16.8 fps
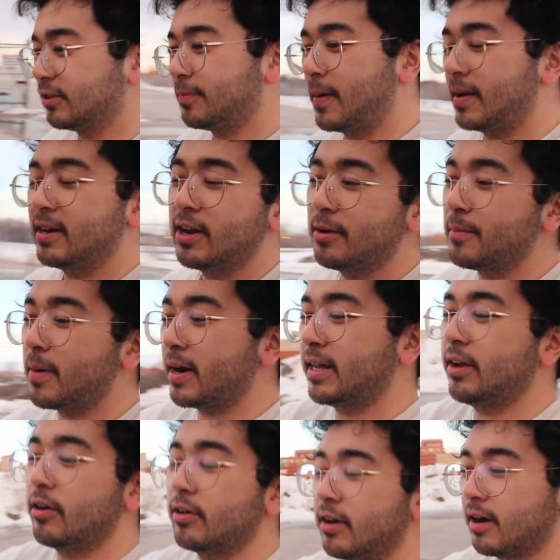spending your
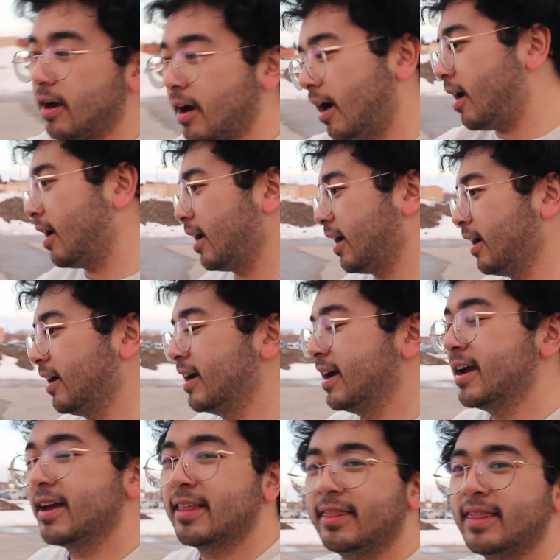money on a car
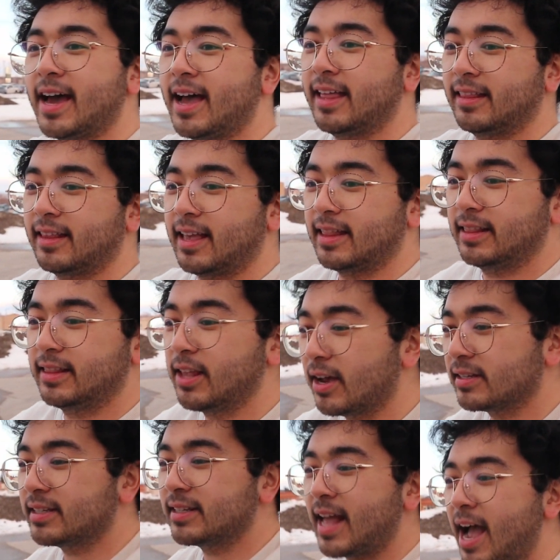that
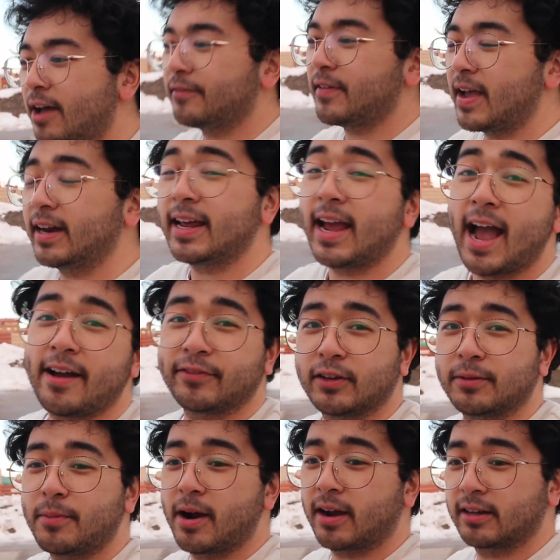doesn't have any
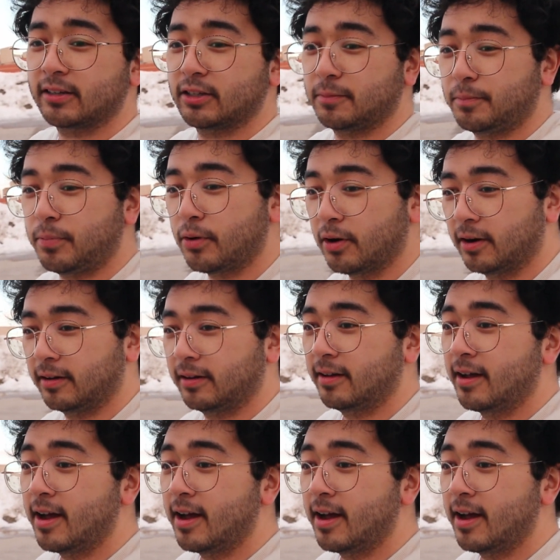aftermarket support.